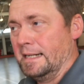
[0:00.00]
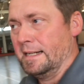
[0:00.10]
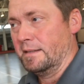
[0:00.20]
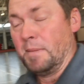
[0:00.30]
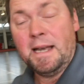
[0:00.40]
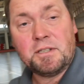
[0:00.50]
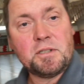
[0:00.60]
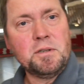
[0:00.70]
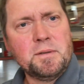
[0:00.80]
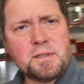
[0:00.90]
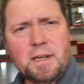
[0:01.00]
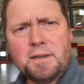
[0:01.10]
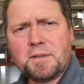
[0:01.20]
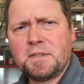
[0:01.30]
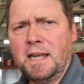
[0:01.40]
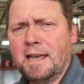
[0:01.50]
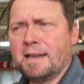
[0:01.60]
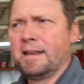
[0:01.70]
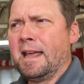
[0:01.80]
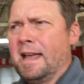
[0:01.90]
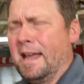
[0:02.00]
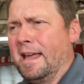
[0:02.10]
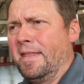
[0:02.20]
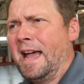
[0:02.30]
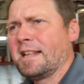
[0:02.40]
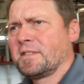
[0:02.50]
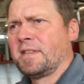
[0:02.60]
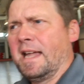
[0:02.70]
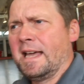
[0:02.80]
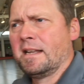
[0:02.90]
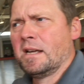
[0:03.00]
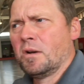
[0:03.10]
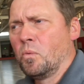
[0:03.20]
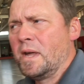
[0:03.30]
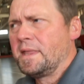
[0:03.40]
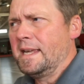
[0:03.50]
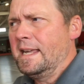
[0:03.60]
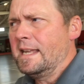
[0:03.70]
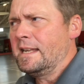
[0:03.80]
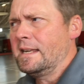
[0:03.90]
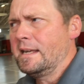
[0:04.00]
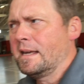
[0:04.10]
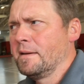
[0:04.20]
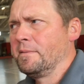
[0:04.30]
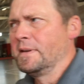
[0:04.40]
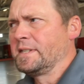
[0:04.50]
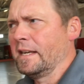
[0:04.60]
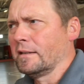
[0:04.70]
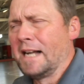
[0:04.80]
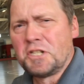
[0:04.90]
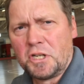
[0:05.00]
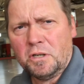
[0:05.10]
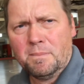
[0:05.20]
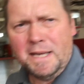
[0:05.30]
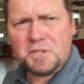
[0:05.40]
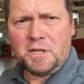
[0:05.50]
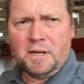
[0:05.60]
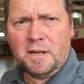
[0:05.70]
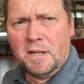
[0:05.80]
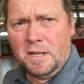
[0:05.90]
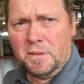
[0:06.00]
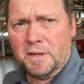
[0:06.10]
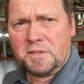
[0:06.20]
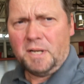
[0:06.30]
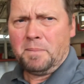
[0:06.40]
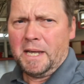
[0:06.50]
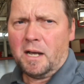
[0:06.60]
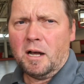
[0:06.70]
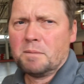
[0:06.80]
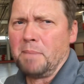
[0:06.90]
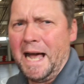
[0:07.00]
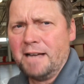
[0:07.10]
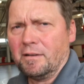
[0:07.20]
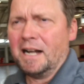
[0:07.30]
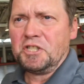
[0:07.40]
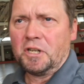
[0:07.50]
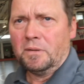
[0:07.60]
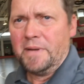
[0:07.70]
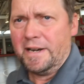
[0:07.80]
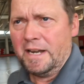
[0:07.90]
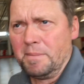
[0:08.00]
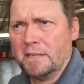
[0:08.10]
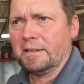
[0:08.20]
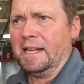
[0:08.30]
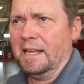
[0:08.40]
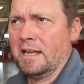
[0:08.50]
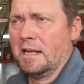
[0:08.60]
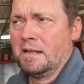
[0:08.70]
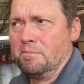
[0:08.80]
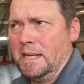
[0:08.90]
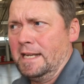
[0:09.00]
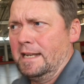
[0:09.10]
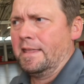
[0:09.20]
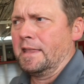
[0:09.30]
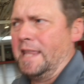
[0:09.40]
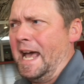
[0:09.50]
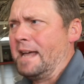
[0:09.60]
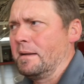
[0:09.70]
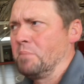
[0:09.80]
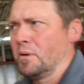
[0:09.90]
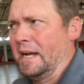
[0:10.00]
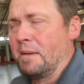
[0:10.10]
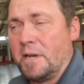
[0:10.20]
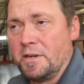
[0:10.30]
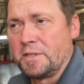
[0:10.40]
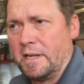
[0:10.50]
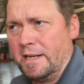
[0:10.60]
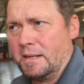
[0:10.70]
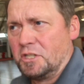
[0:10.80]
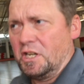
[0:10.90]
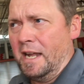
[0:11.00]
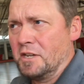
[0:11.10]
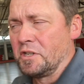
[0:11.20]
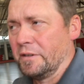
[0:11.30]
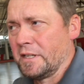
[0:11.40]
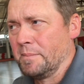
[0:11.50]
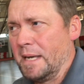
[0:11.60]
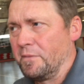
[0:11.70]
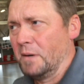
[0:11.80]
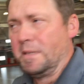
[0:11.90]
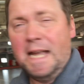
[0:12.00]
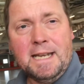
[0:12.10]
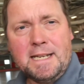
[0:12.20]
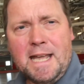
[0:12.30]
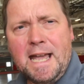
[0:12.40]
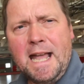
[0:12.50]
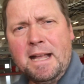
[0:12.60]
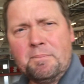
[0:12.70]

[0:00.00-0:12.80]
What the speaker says: and my students understand, and that's that with any physiological measure, there's something called biological variability, meaning that that parameter is going to change a little bit from day to day,